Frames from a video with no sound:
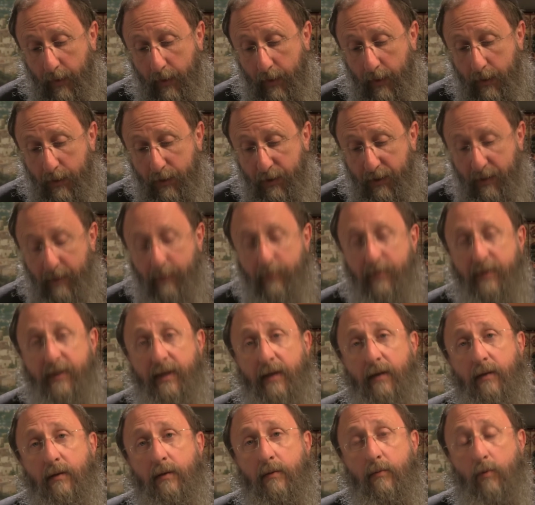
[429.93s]
Hashem
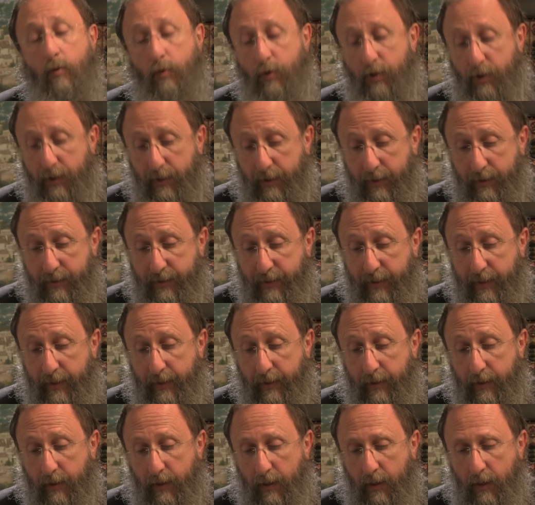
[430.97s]
said to Moshe,
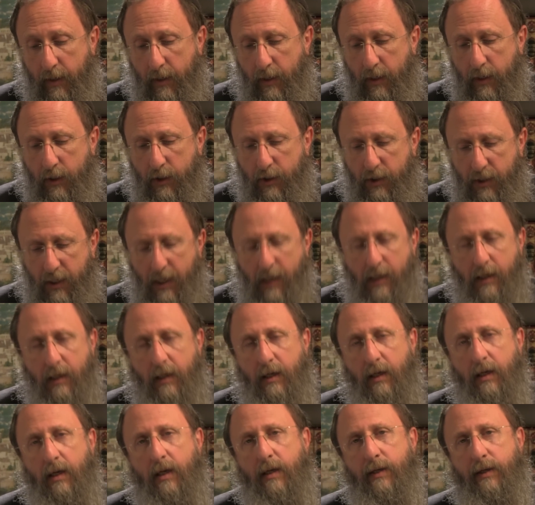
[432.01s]
saying, Shlach
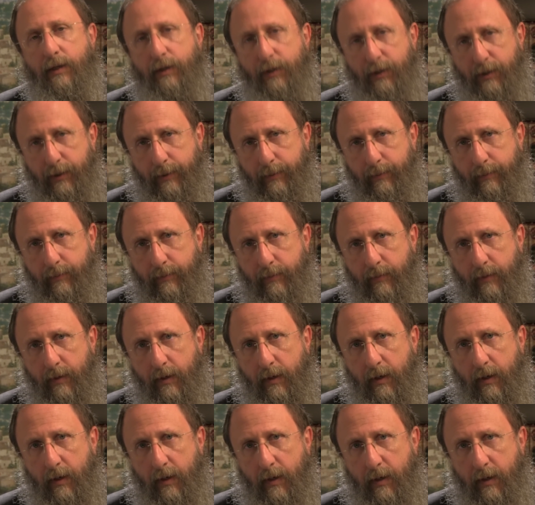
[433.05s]
lecha anashim,
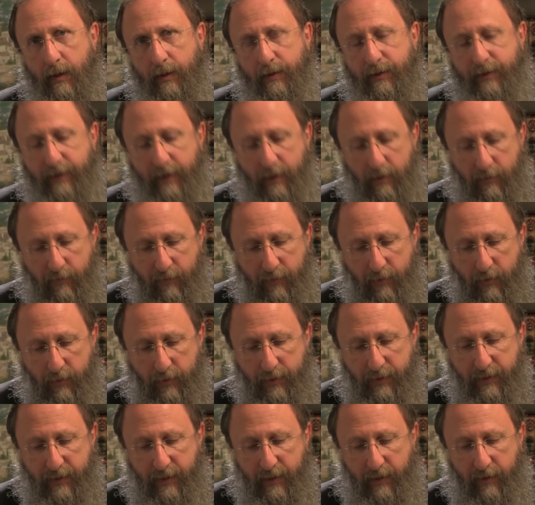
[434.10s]
send for
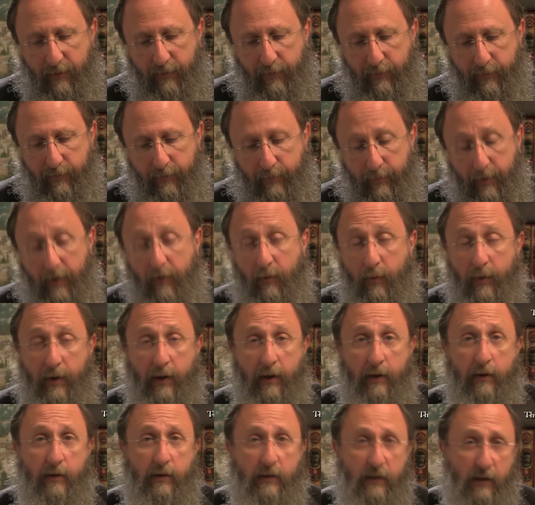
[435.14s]
yourself. By the
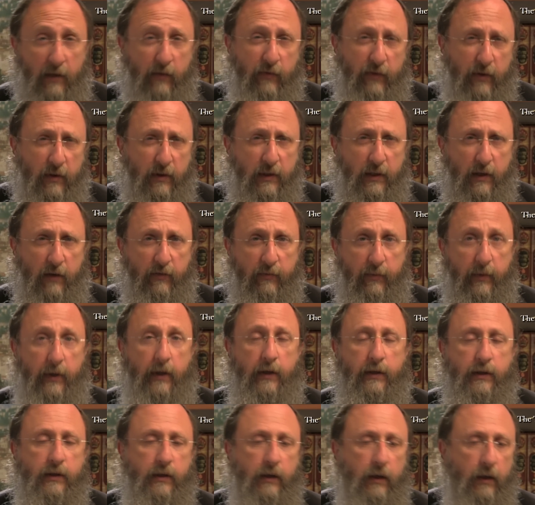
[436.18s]
way, send for yourself
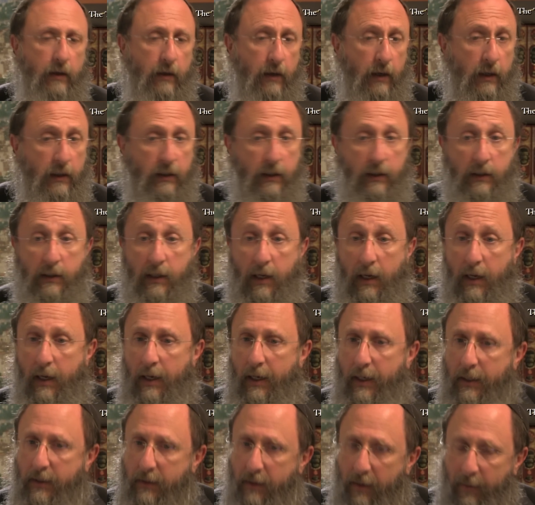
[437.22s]
means God says,
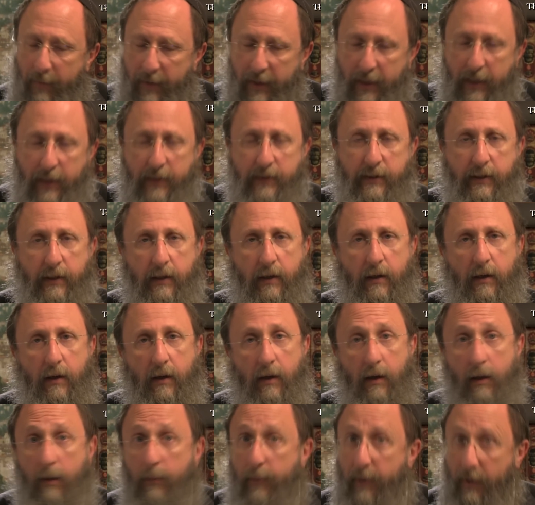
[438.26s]
it's not my idea,
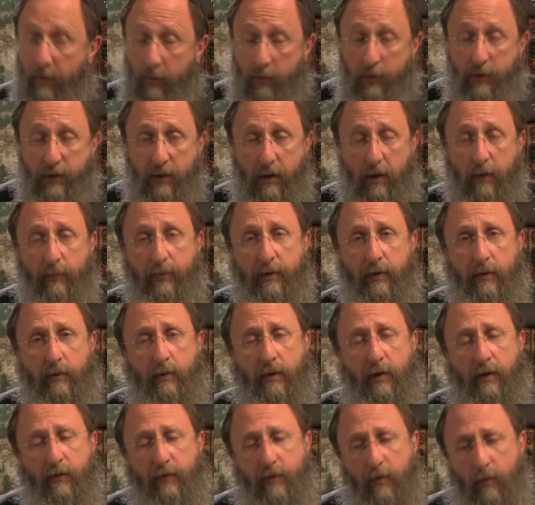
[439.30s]
but I won't stop you.
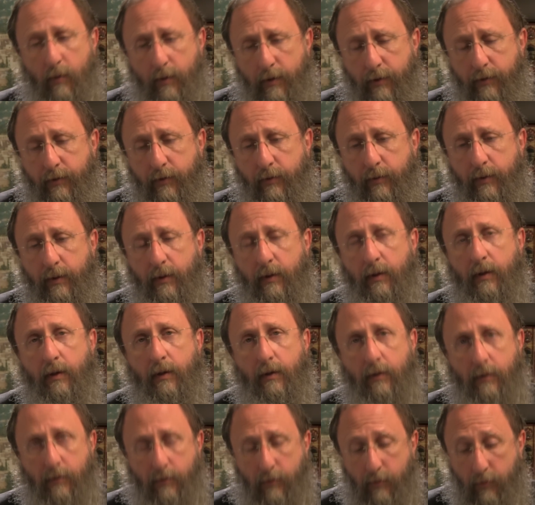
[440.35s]
If you want to do it,
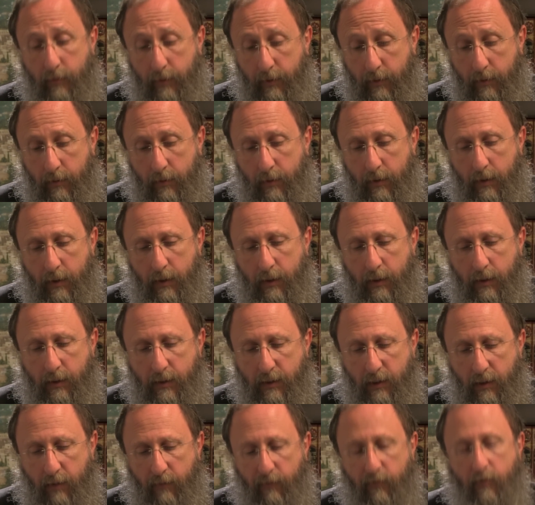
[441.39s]
do it.
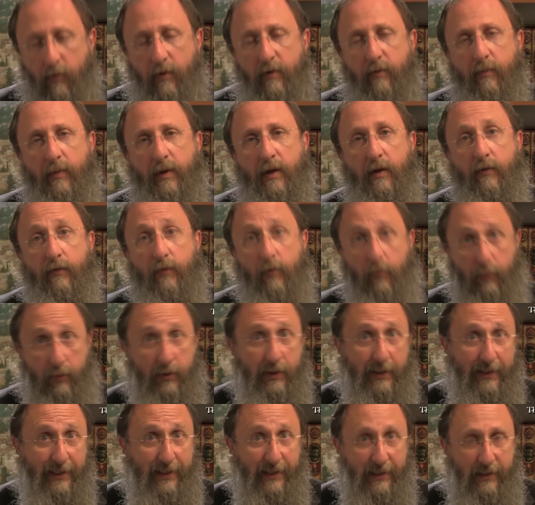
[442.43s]
Send forth men, if you
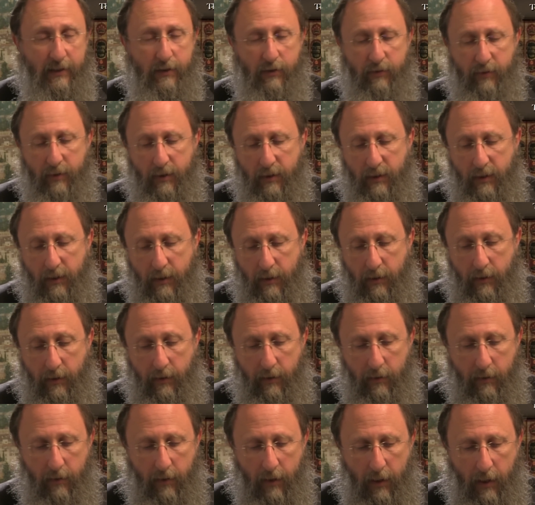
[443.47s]
please, it's translated
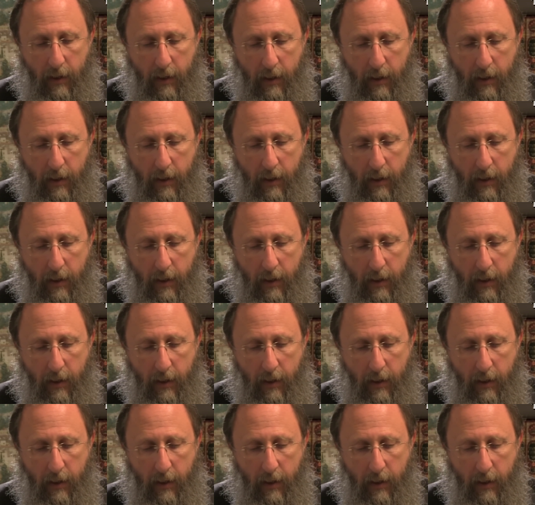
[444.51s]
here,